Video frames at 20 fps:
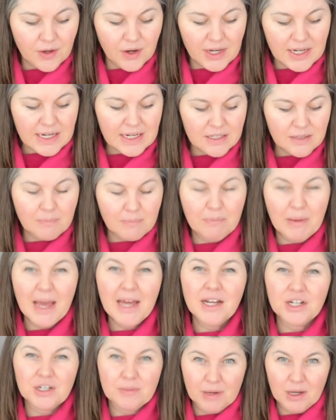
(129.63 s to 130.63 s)
need to
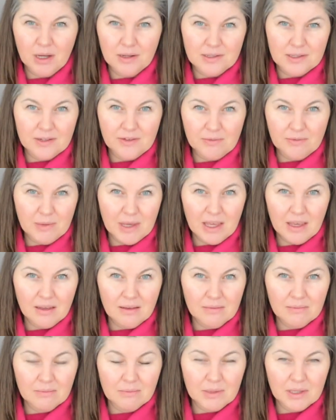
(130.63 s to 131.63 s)
banish parts of
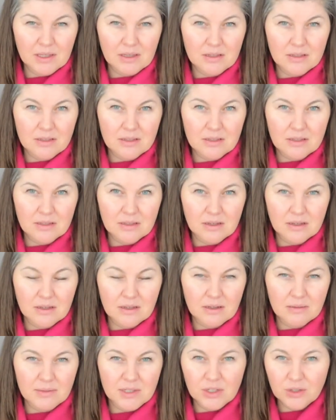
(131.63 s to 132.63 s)
me because
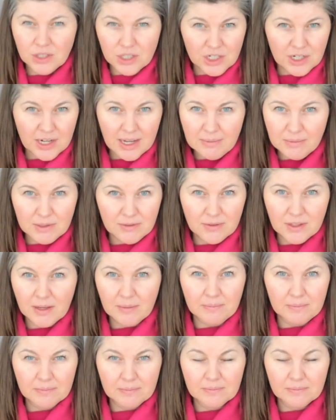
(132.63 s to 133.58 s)
I'm too ashamed of them.